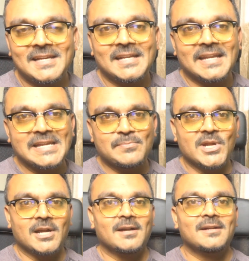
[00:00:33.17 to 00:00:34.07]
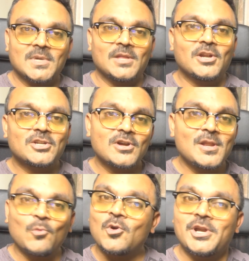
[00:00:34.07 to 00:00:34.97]
a Nightmare, and they're
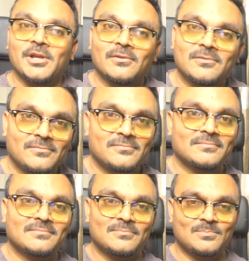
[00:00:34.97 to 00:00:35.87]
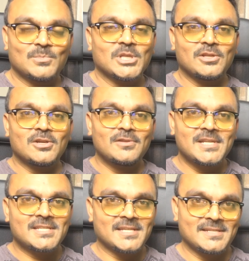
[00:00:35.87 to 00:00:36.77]
trying to warn you, but you don't
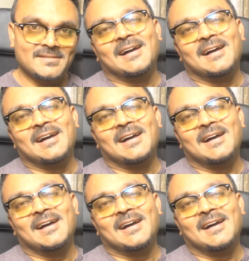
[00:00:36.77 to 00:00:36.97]
listen.